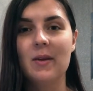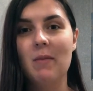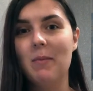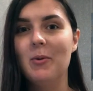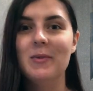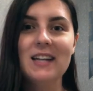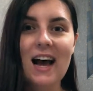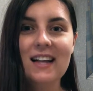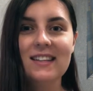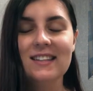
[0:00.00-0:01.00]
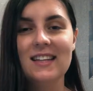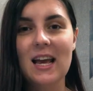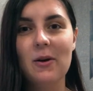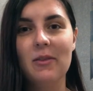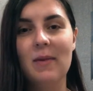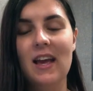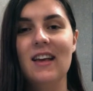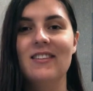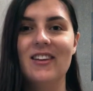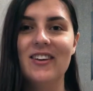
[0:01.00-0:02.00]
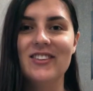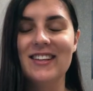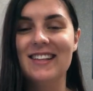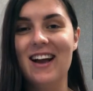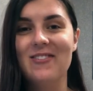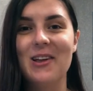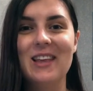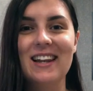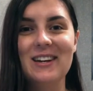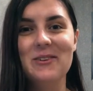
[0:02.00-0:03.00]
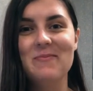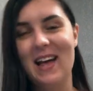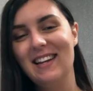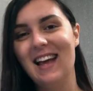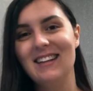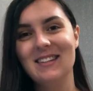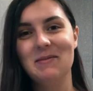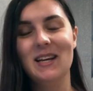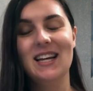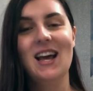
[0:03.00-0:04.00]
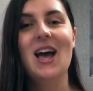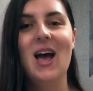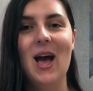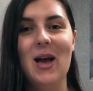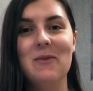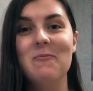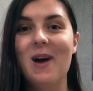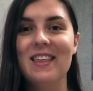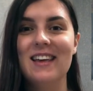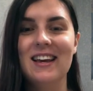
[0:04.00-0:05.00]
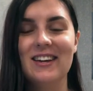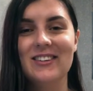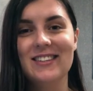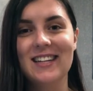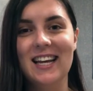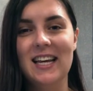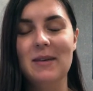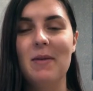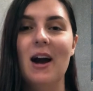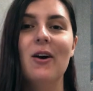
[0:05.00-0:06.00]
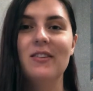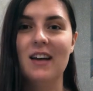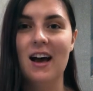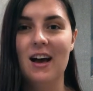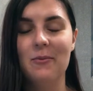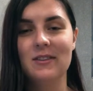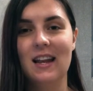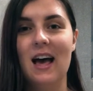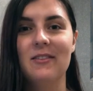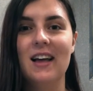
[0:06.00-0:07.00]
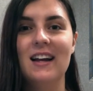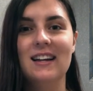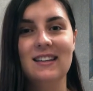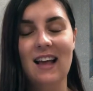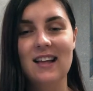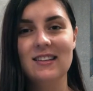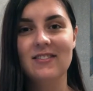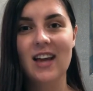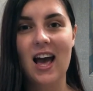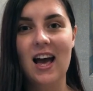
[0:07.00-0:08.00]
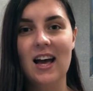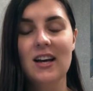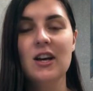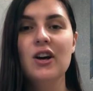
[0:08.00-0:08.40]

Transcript: my mum and dad to stay with me. So as you can see, I've got that little bed next to me where they could sleep. I also was allowed that in intensive care.